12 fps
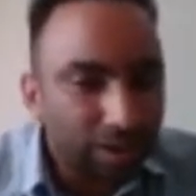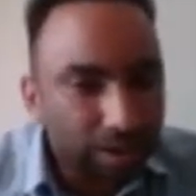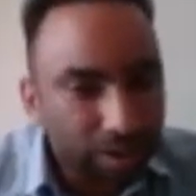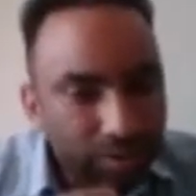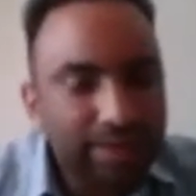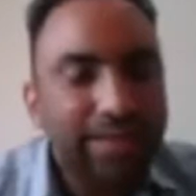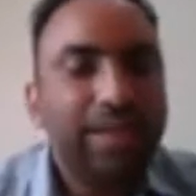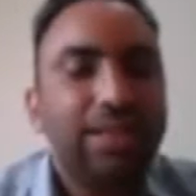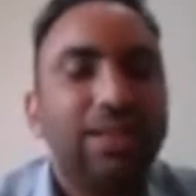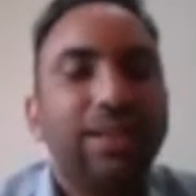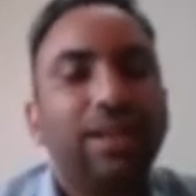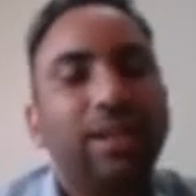already
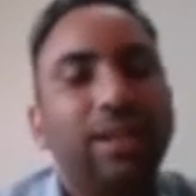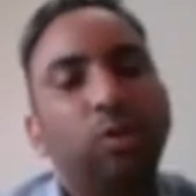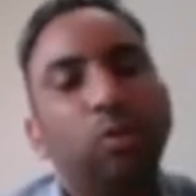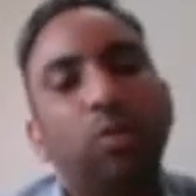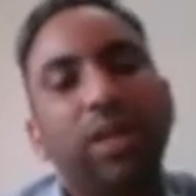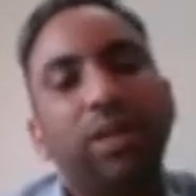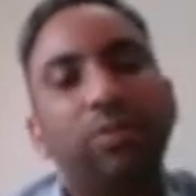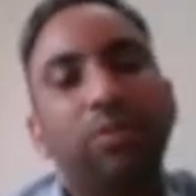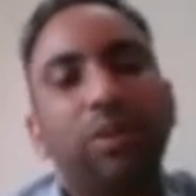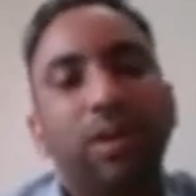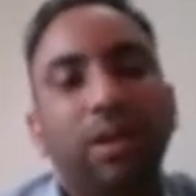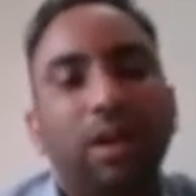told you
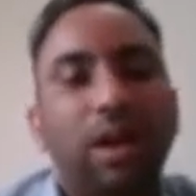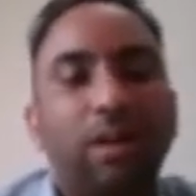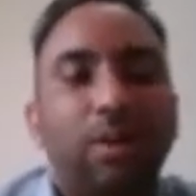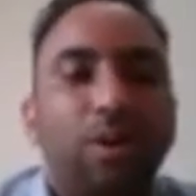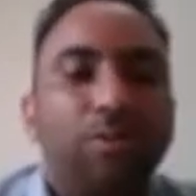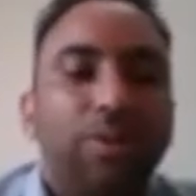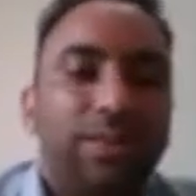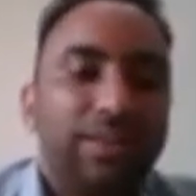about